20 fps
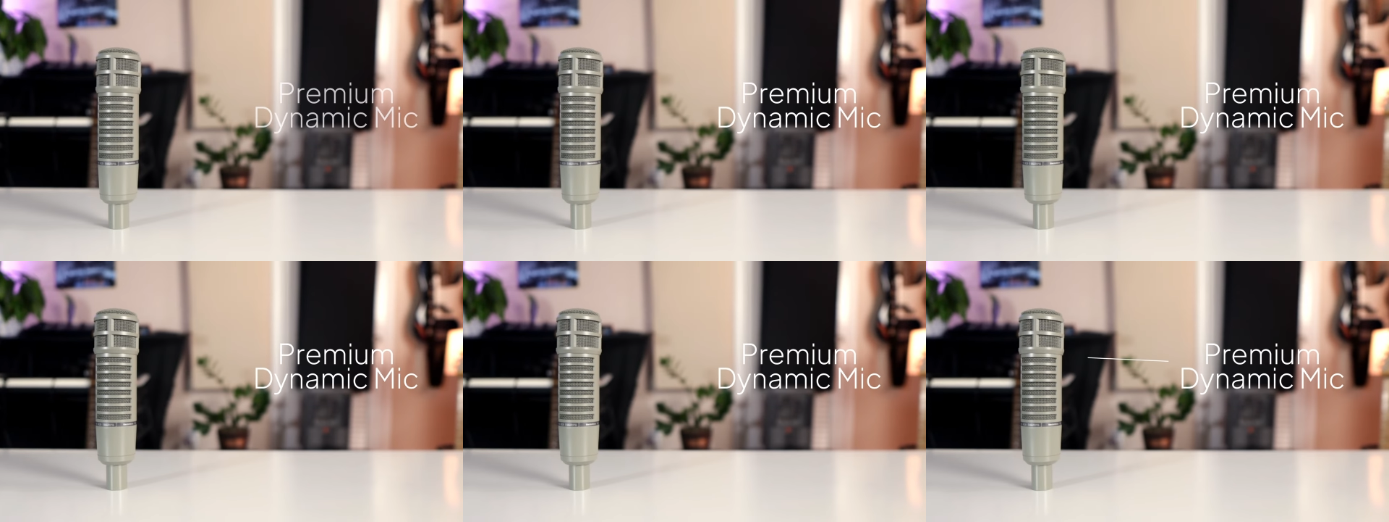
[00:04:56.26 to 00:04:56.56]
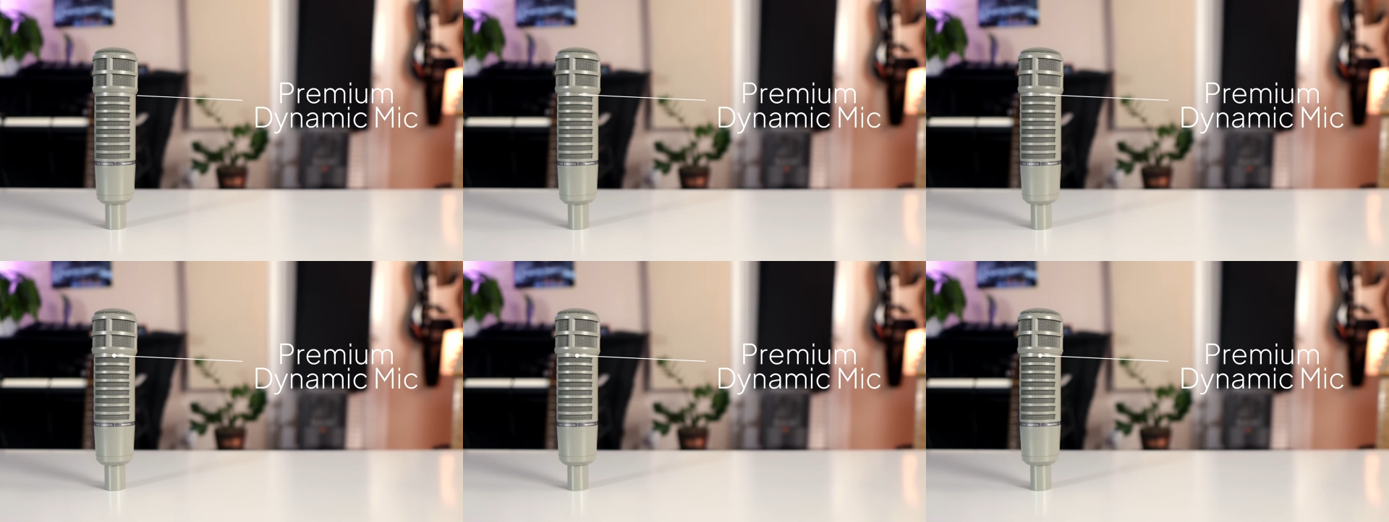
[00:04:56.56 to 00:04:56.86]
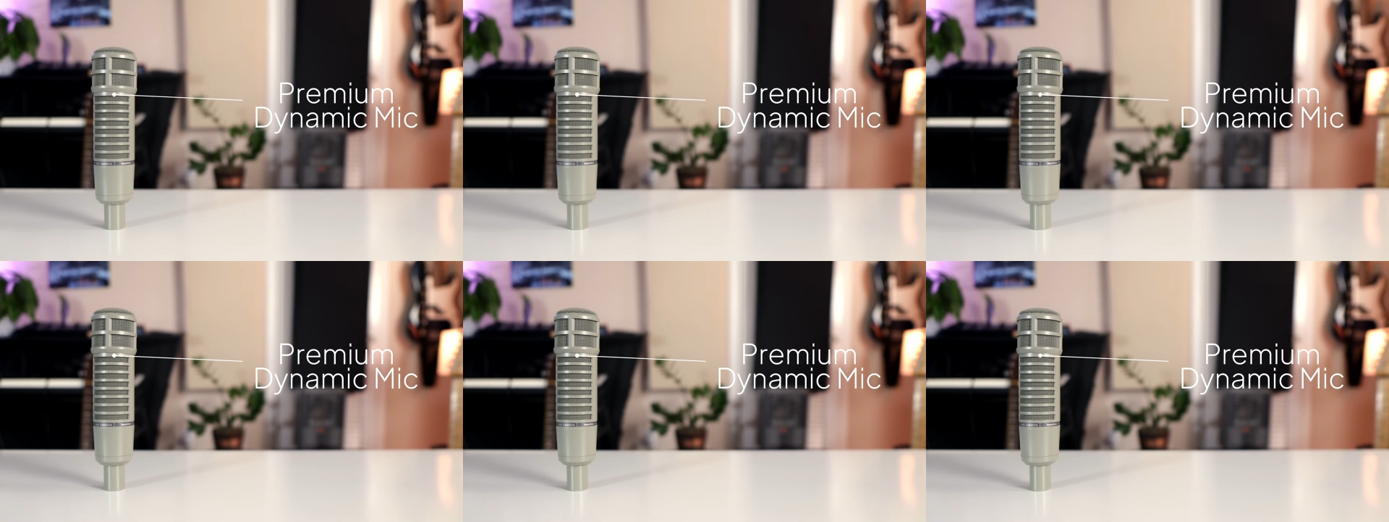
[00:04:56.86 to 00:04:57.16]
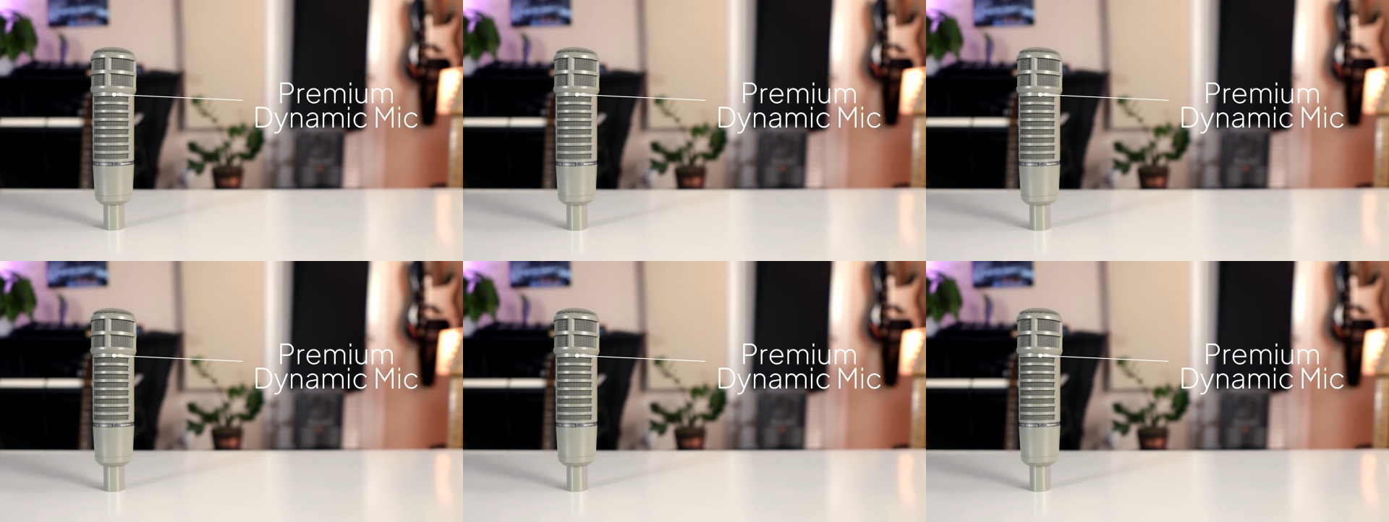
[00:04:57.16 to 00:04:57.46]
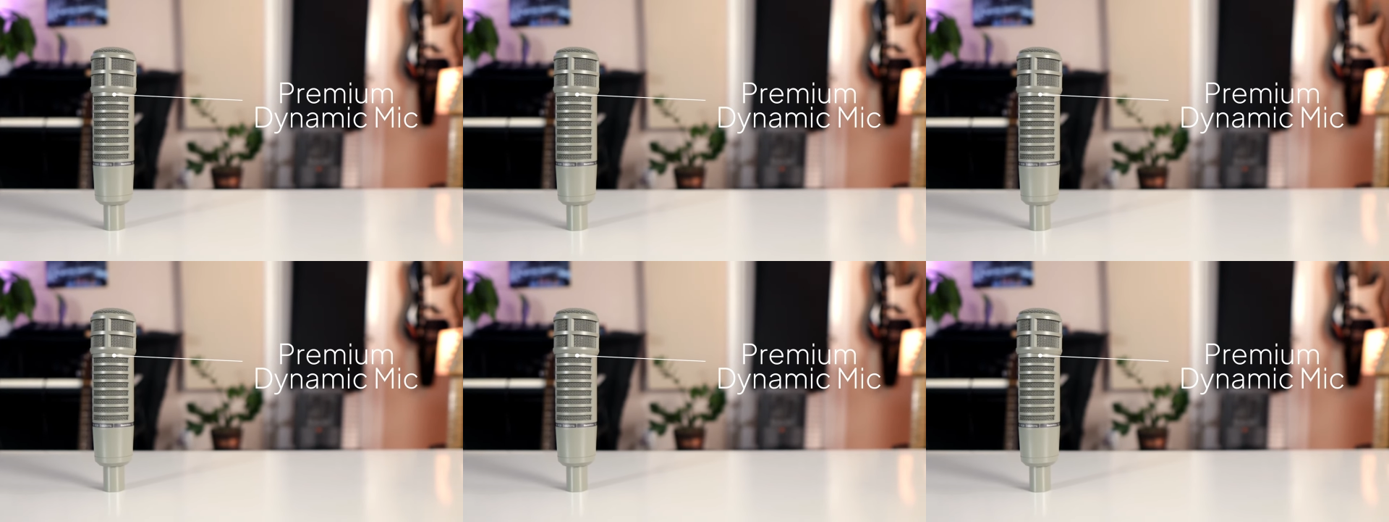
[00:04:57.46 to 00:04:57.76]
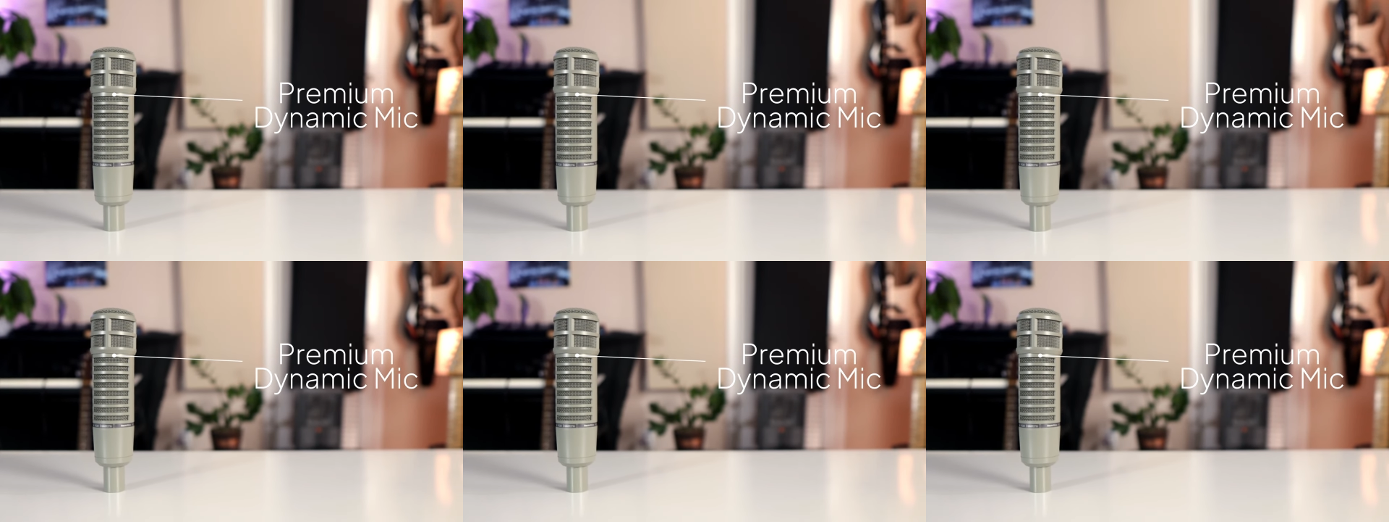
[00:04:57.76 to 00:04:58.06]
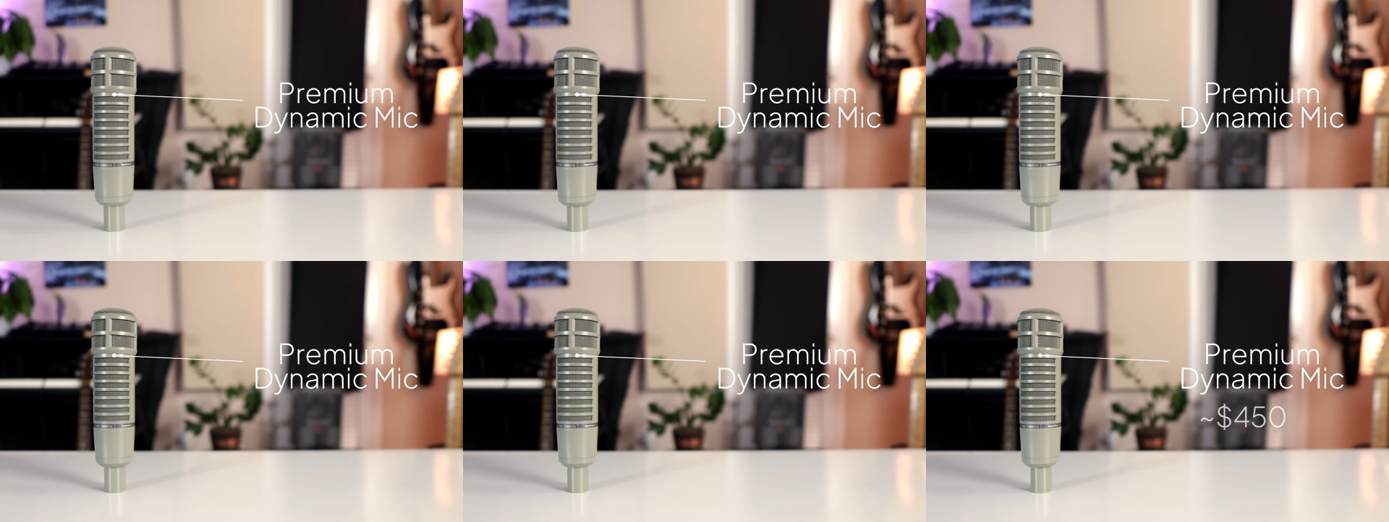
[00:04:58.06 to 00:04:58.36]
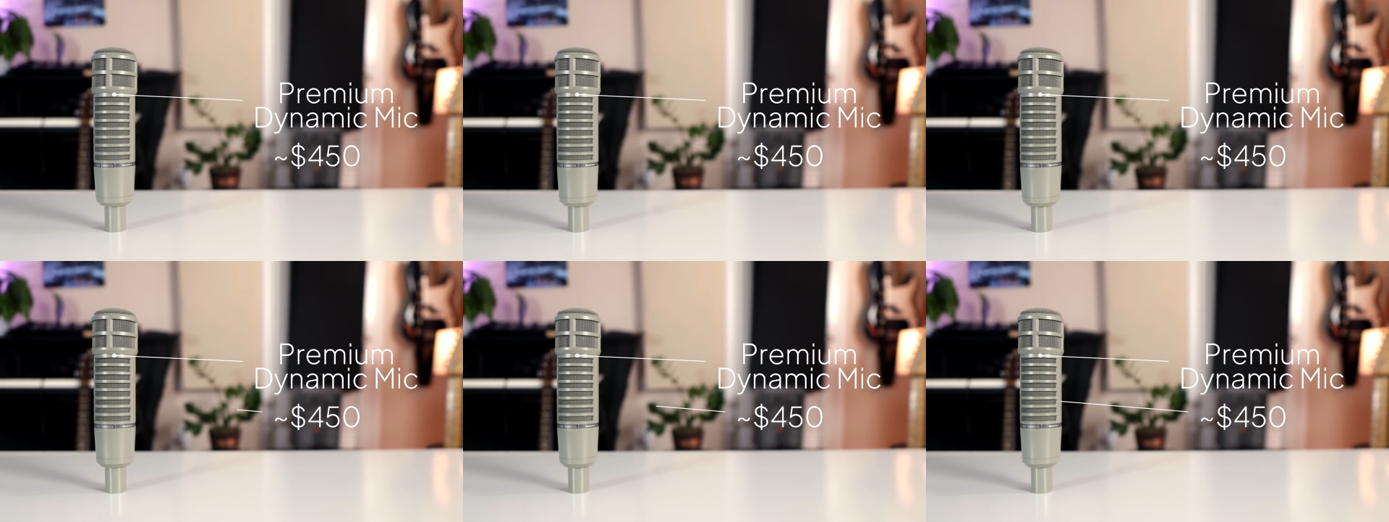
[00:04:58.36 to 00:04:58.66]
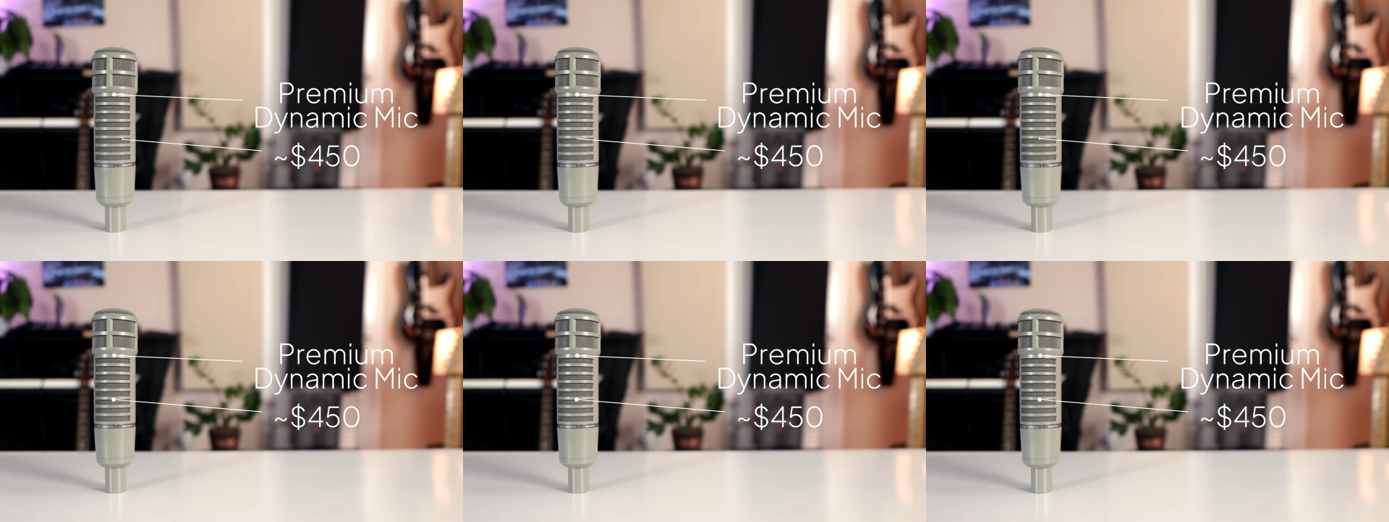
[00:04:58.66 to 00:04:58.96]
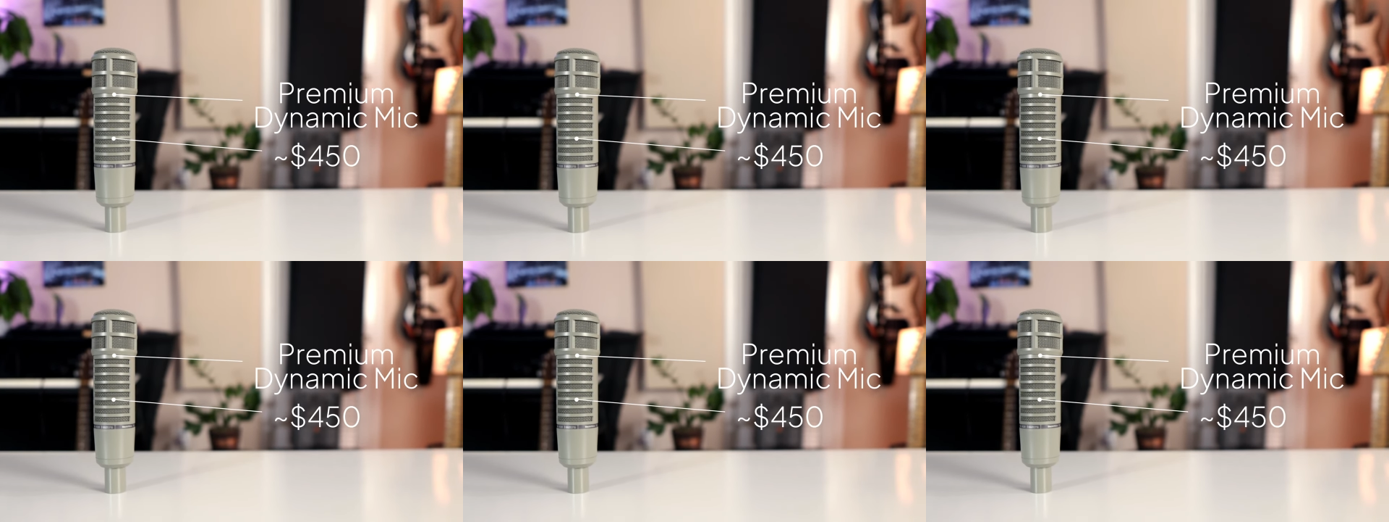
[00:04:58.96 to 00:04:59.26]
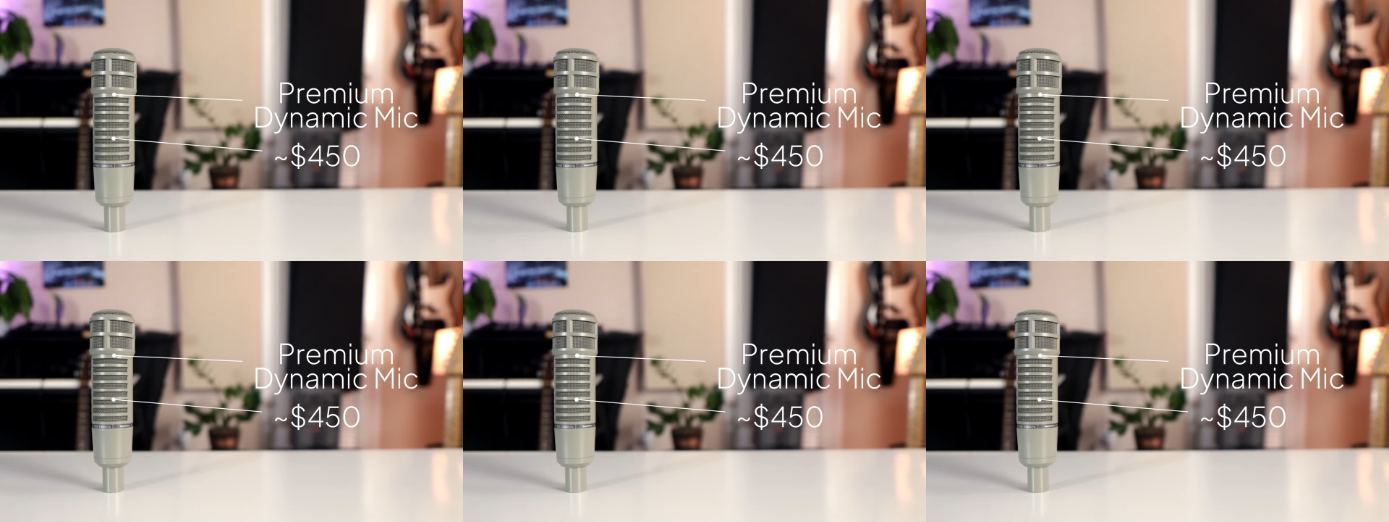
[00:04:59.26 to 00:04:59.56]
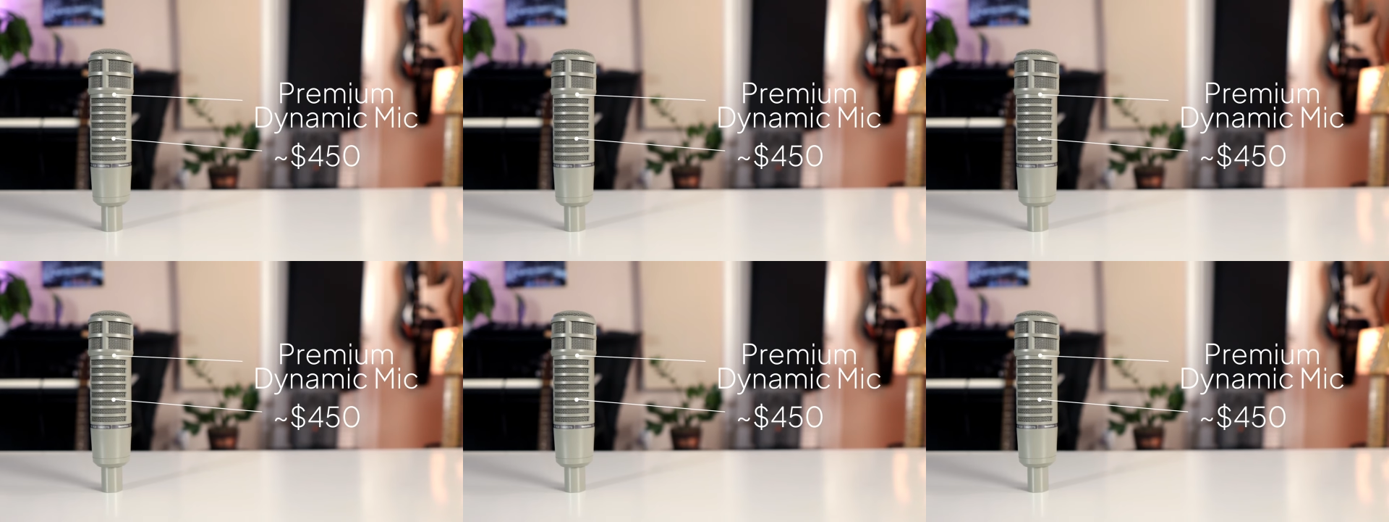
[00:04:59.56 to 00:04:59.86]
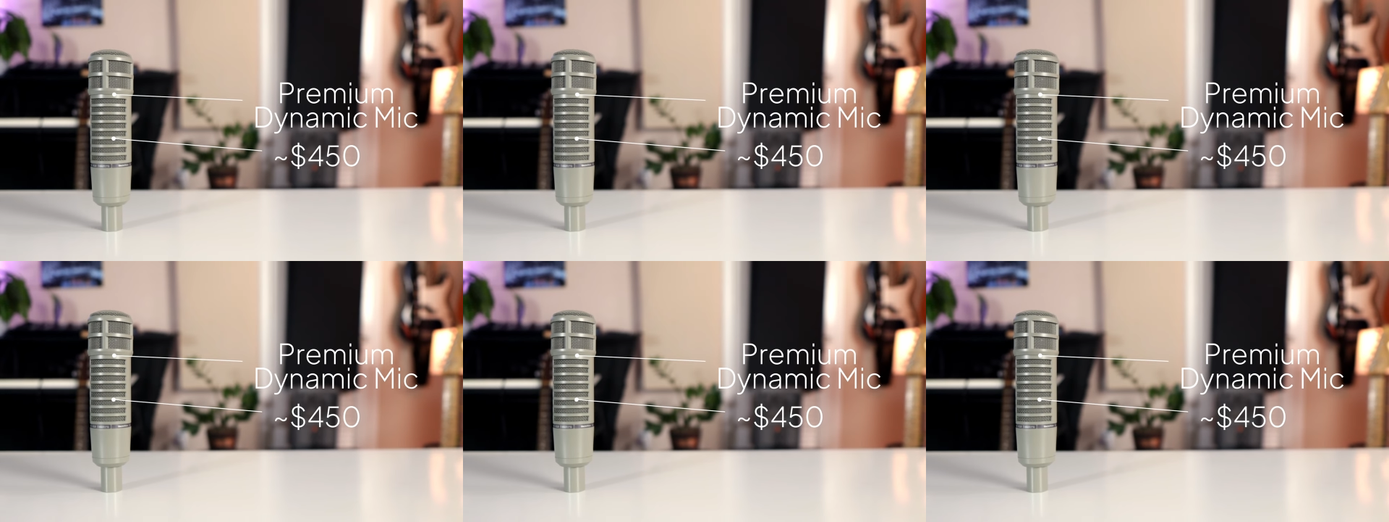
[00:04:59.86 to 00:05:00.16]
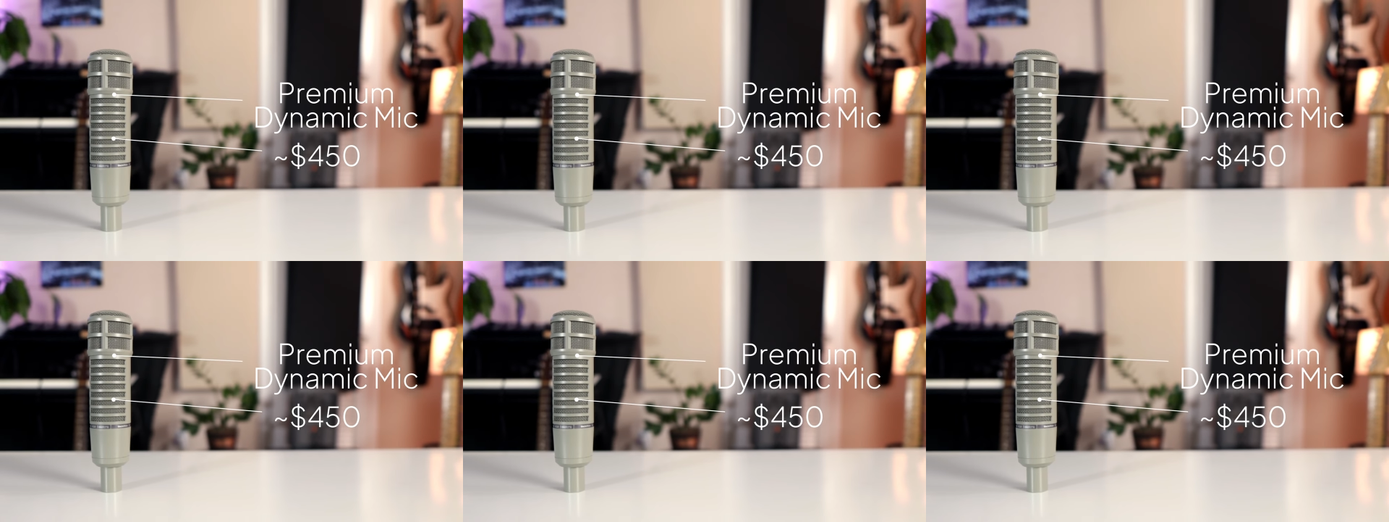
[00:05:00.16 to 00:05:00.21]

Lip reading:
[unreadable: no face in view]